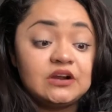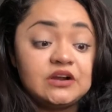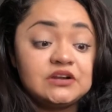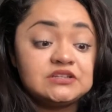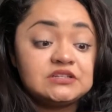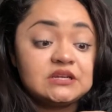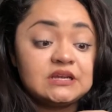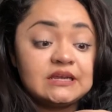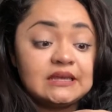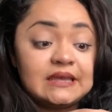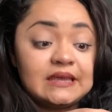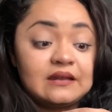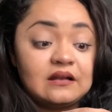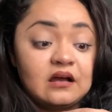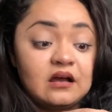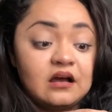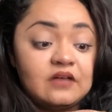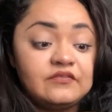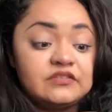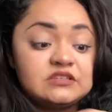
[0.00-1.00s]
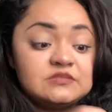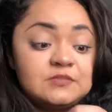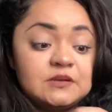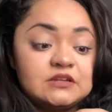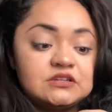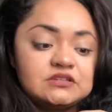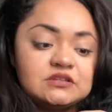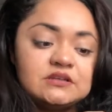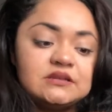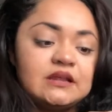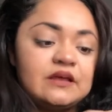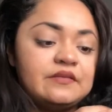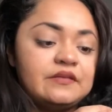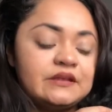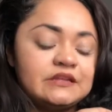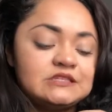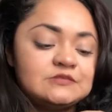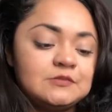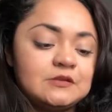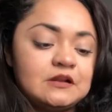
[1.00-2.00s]
hard to get off especially now
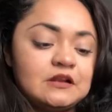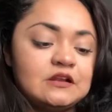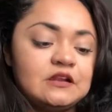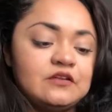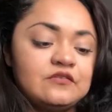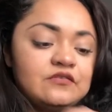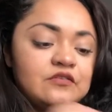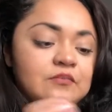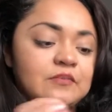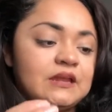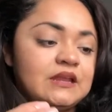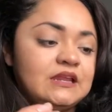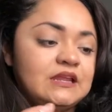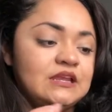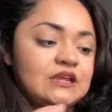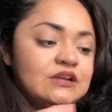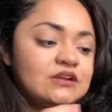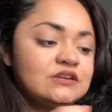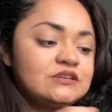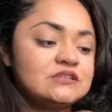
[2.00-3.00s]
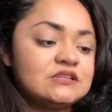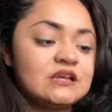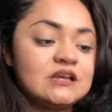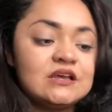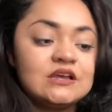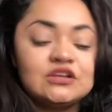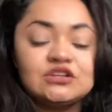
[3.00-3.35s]
that it's been on here for many years